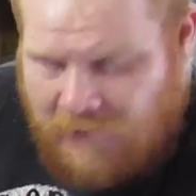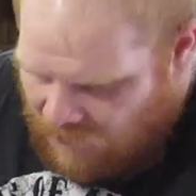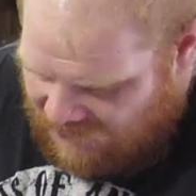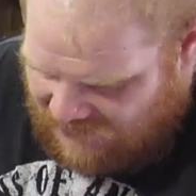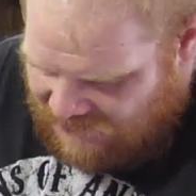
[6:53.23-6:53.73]

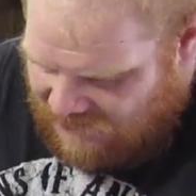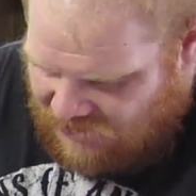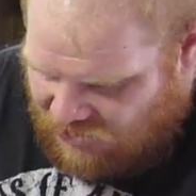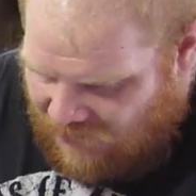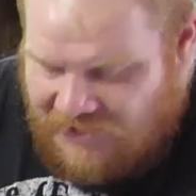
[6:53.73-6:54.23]
but doesn't
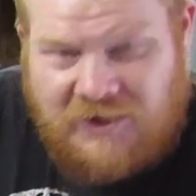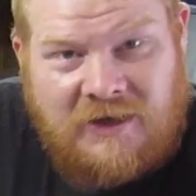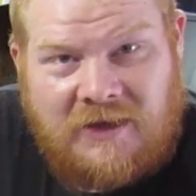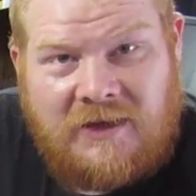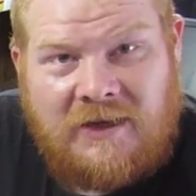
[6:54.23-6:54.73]
stretch
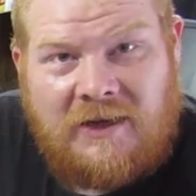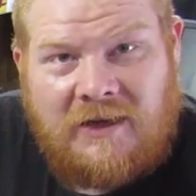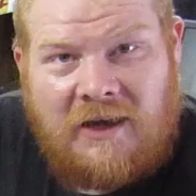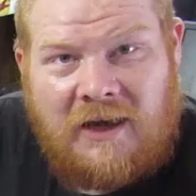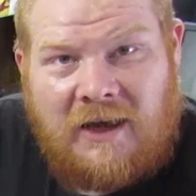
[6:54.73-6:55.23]

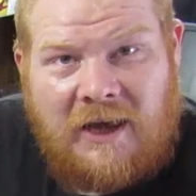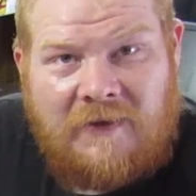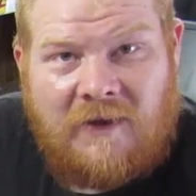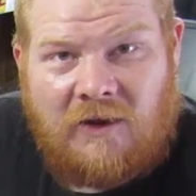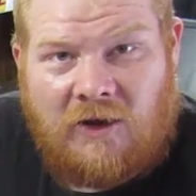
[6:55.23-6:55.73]

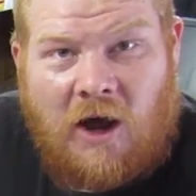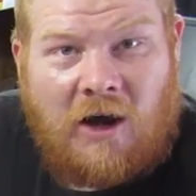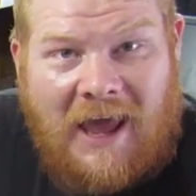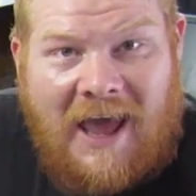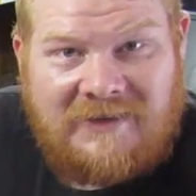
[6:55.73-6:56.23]
in the
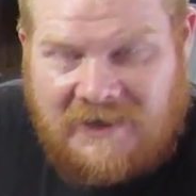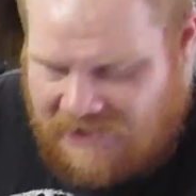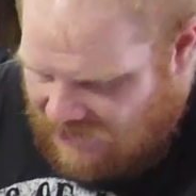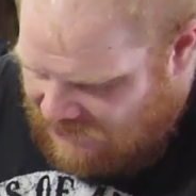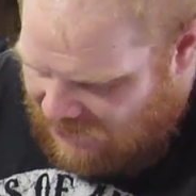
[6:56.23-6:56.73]
long axis
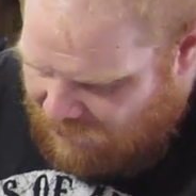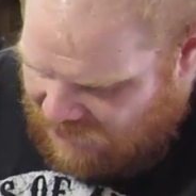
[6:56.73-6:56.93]
of the tape,